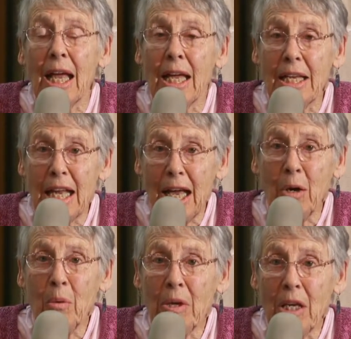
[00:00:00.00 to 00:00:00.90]
and
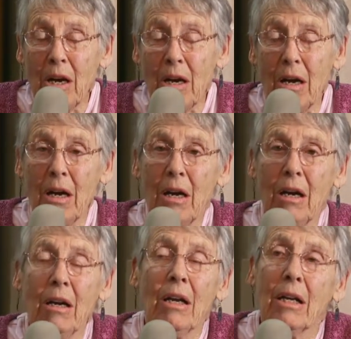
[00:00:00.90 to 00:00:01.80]
now we
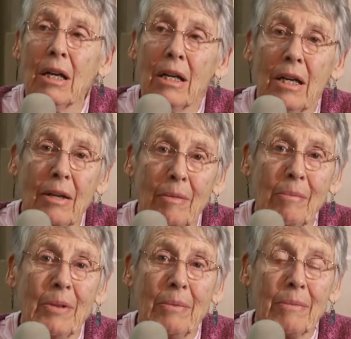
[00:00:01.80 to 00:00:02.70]
are.
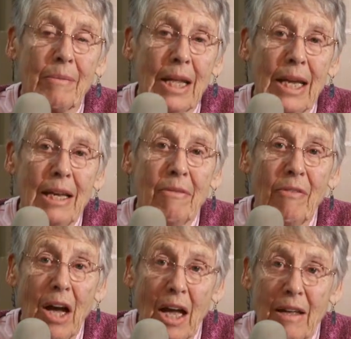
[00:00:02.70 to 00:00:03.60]
Um,
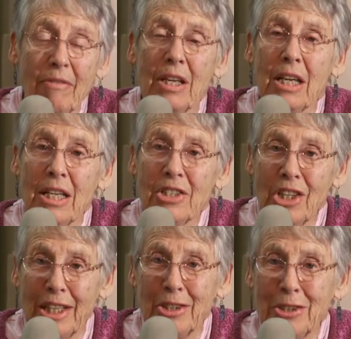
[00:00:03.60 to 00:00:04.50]
85 and
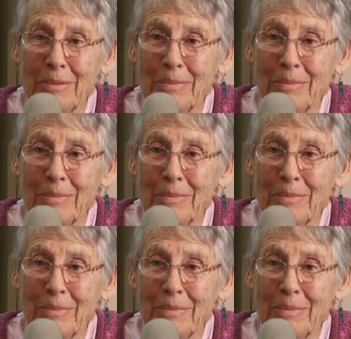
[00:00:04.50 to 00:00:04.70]
86.